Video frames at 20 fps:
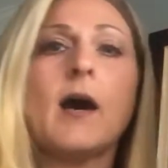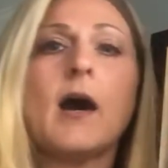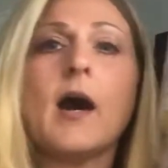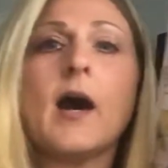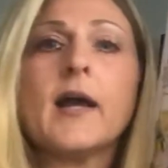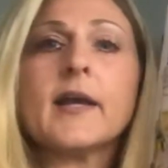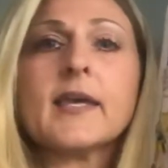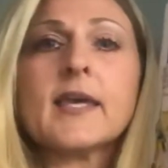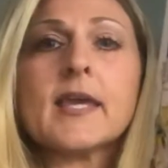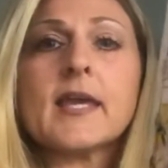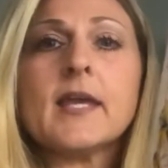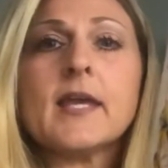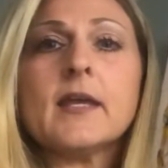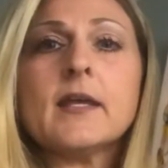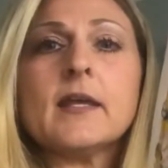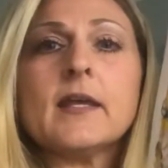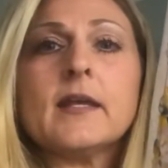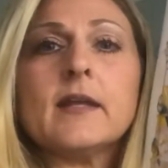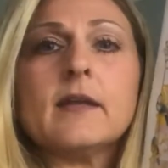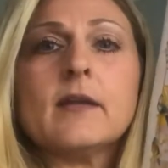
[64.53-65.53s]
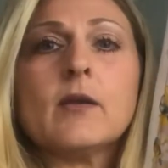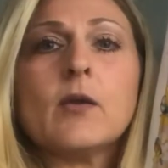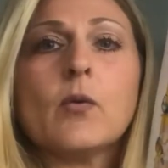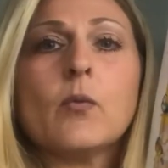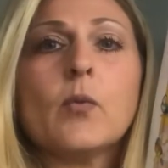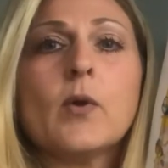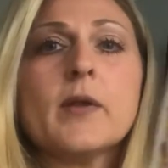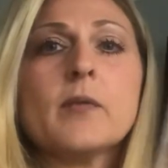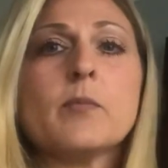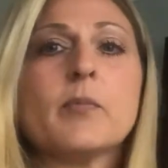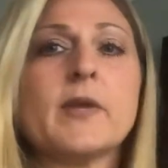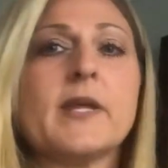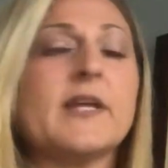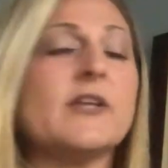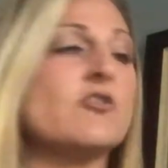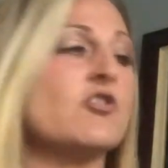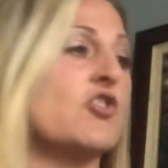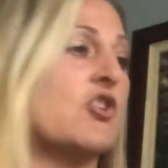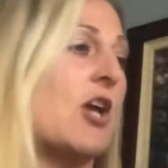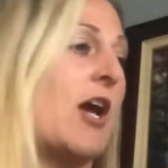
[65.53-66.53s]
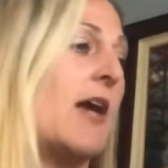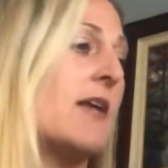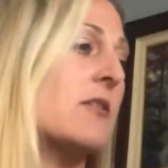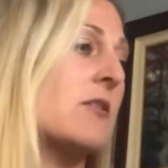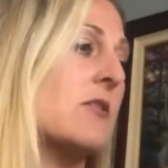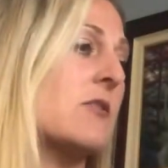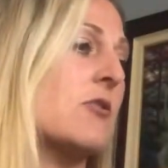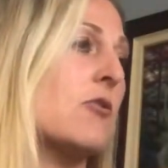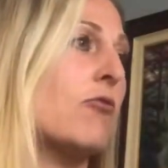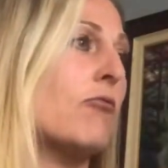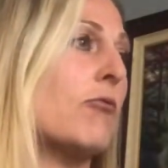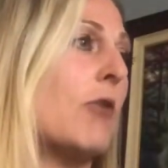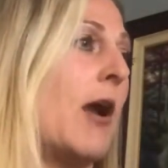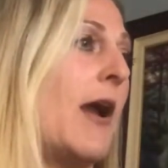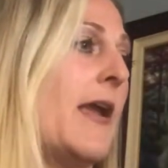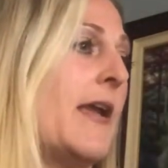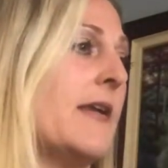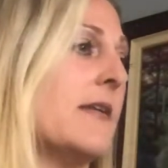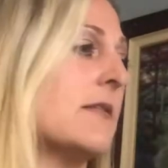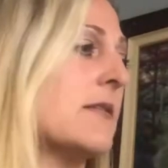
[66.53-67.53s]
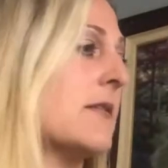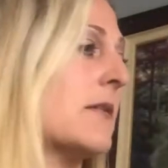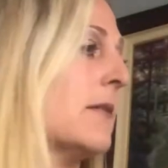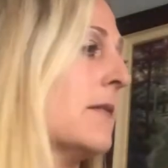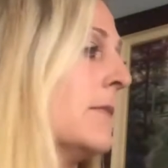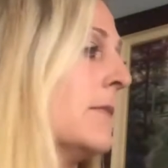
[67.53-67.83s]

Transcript: a kitten would be just right.